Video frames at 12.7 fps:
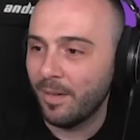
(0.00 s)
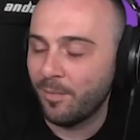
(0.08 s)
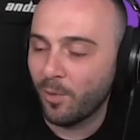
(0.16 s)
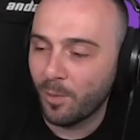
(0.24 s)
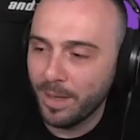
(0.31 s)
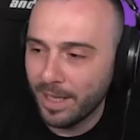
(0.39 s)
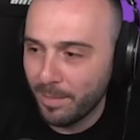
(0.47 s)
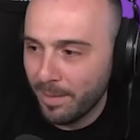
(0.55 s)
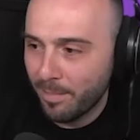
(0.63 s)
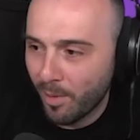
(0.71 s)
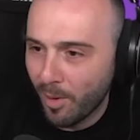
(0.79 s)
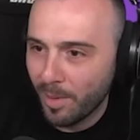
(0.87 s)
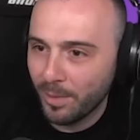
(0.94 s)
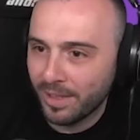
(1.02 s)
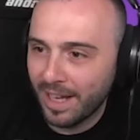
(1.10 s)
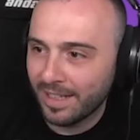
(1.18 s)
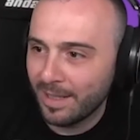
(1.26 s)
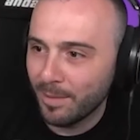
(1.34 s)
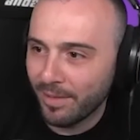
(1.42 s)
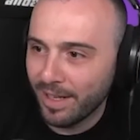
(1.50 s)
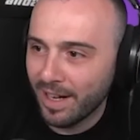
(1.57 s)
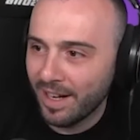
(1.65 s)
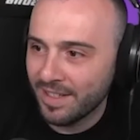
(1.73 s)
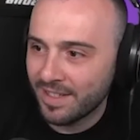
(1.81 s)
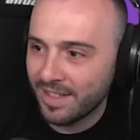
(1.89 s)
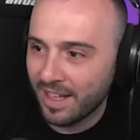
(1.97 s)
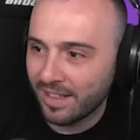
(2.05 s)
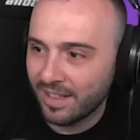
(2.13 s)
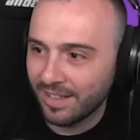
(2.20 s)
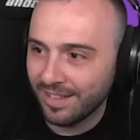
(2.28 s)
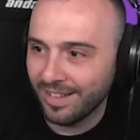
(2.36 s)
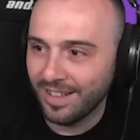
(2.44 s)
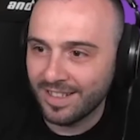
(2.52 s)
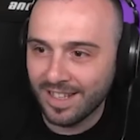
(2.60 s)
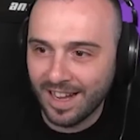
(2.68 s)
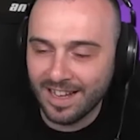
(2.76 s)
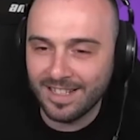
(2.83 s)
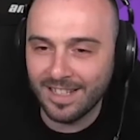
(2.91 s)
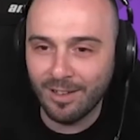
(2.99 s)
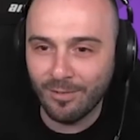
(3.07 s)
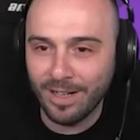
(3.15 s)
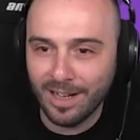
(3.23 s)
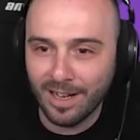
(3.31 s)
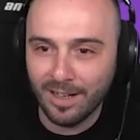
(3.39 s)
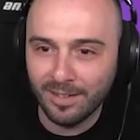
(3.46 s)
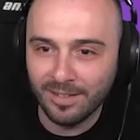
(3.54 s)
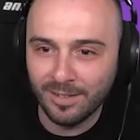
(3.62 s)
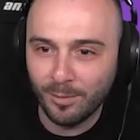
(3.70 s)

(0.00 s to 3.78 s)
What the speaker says: For me, the main problem with Tag Team Arena is that it's Classic Arena